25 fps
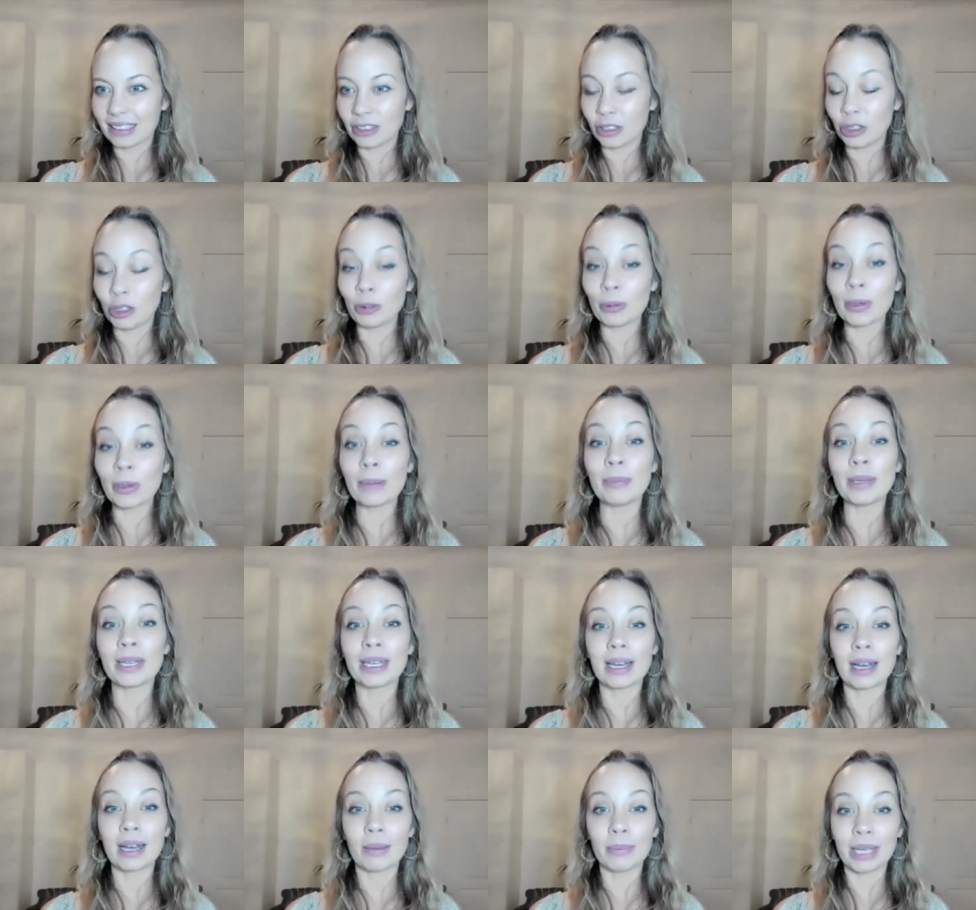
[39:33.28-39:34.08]
You are
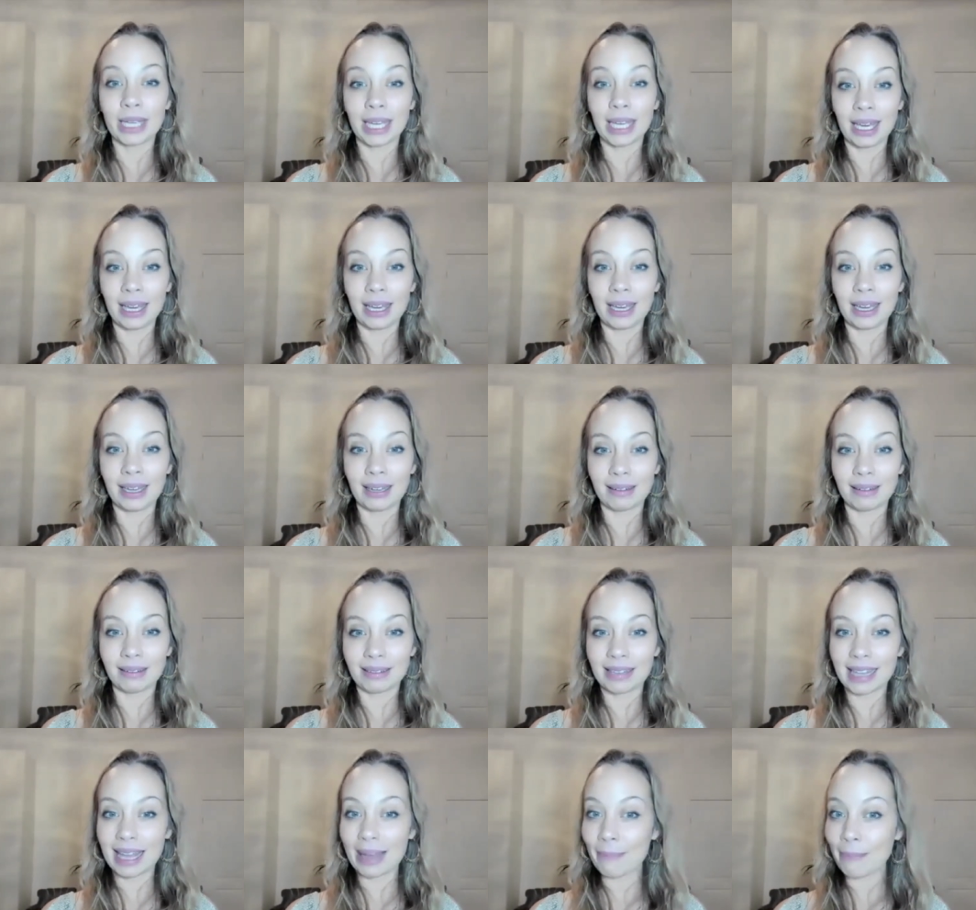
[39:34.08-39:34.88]
becoming it.
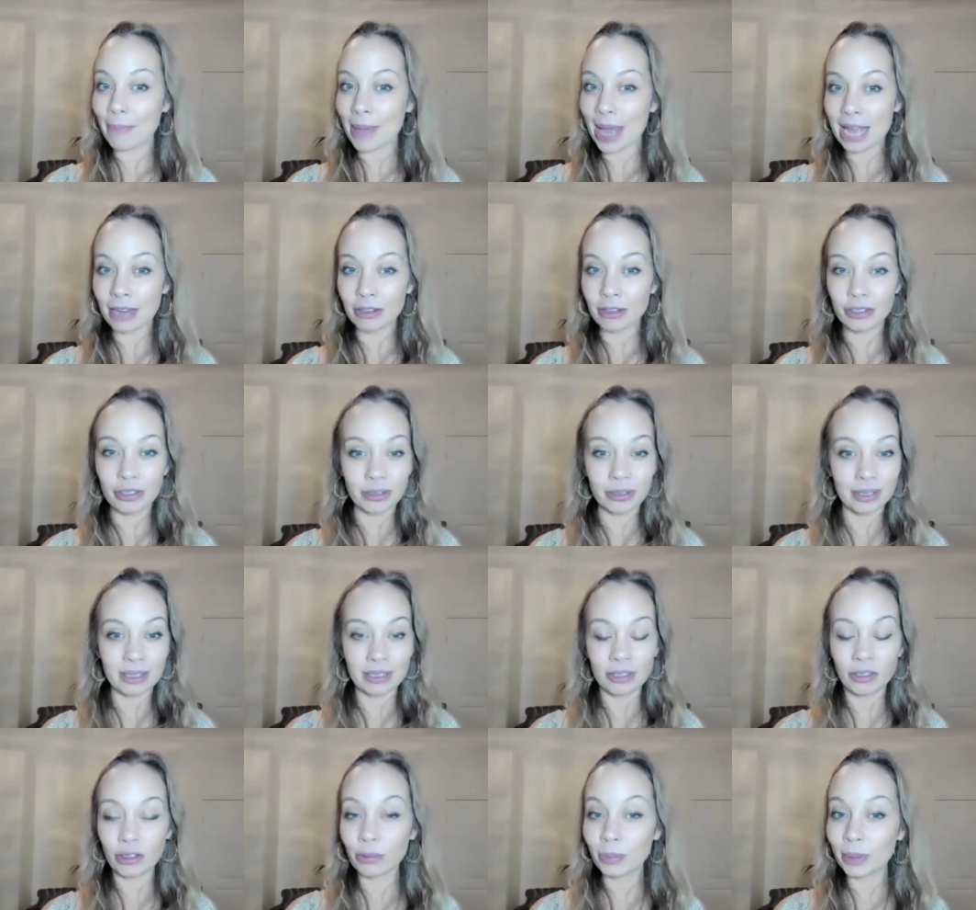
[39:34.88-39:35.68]
That mantra
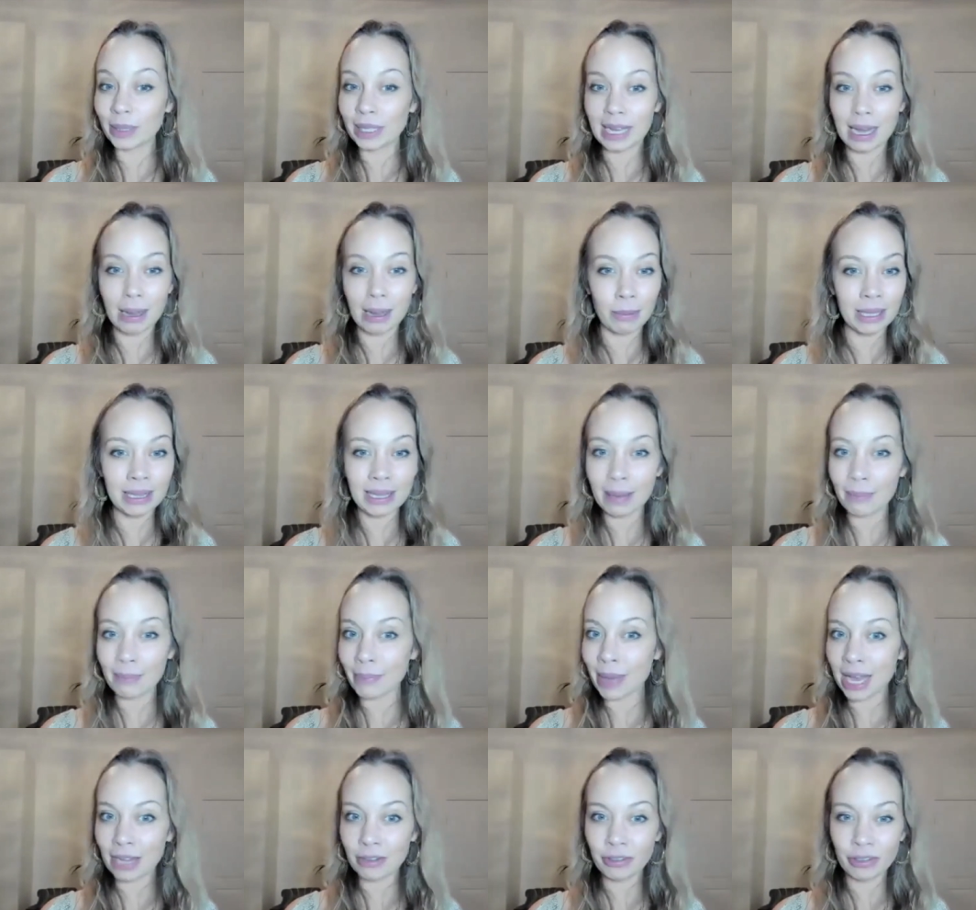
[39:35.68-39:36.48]
is, you're becoming
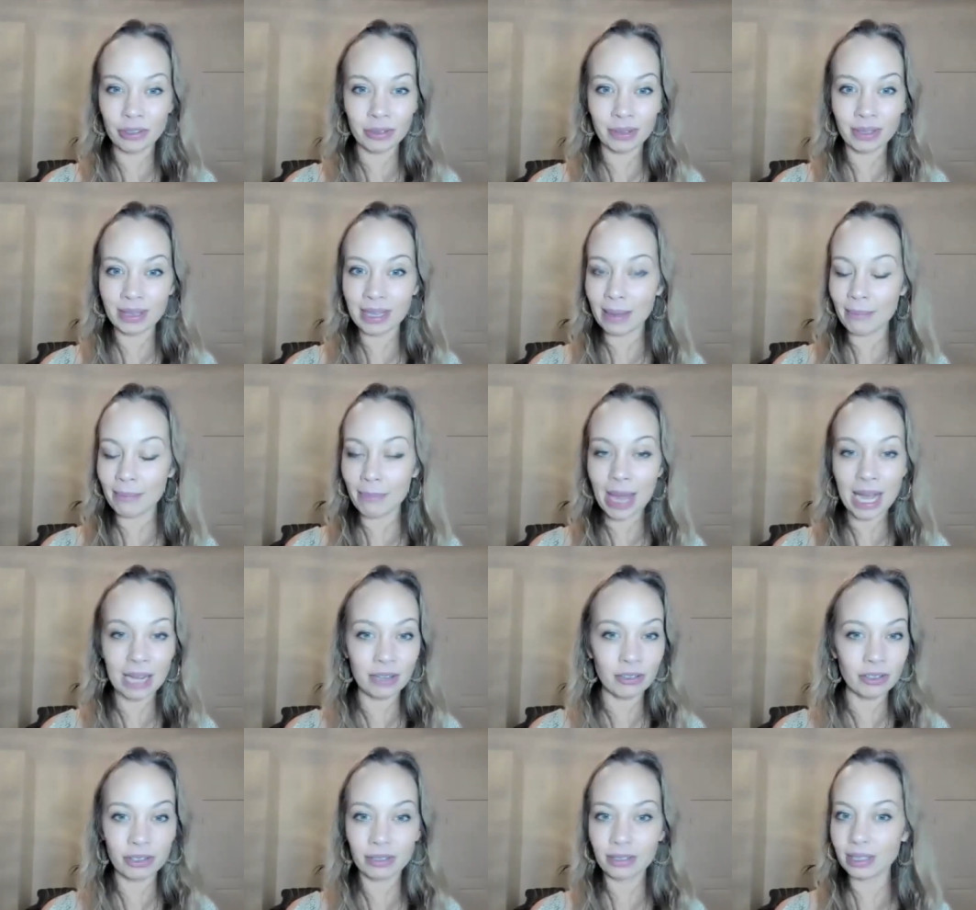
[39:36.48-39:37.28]
that mantra, and that
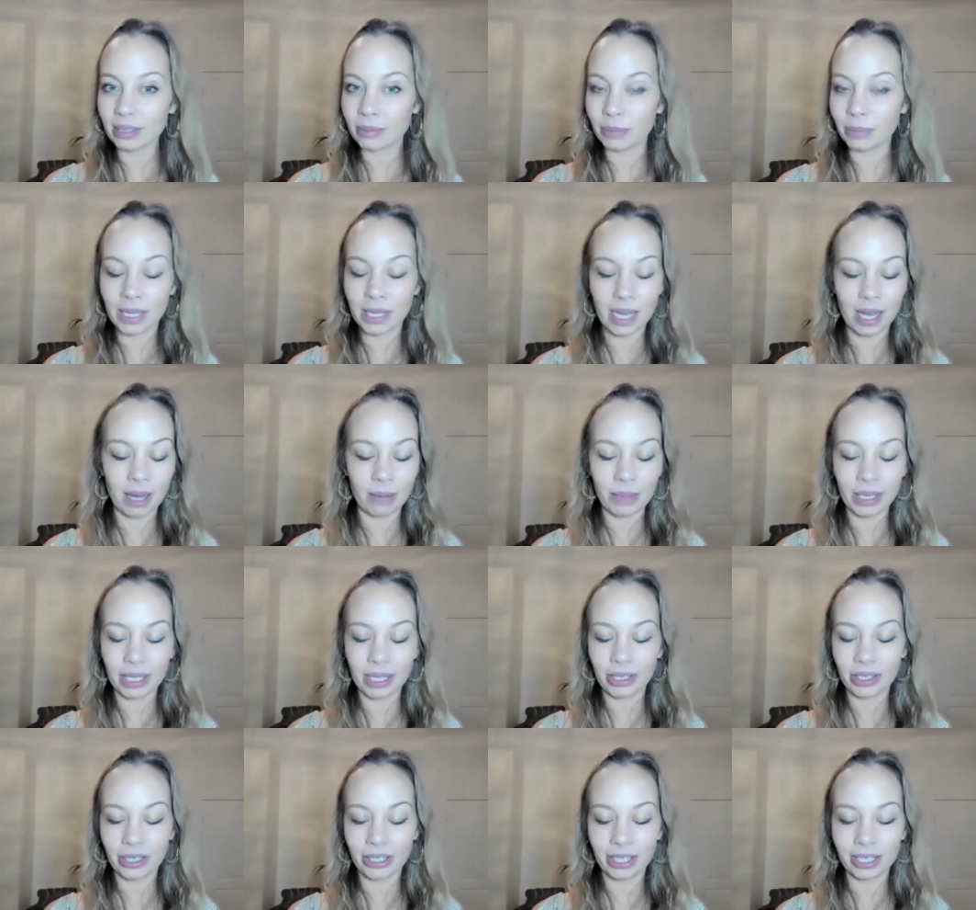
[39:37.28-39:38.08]
mantra is
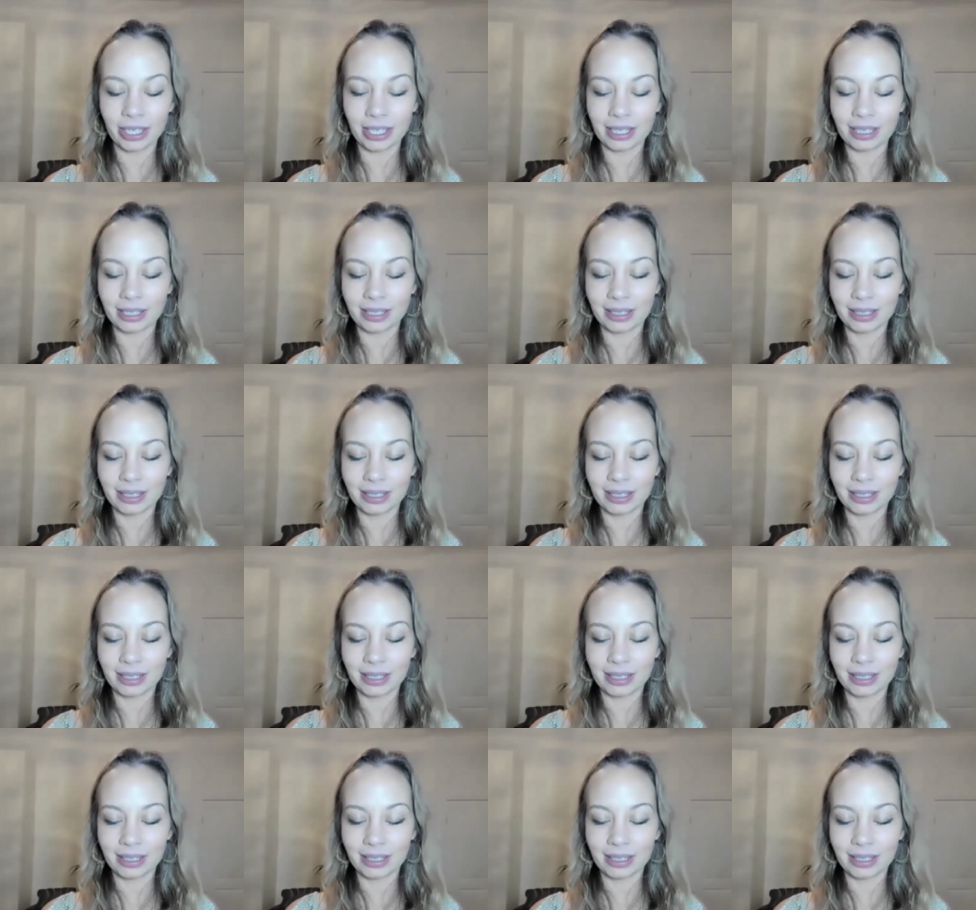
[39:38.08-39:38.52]
becoming you.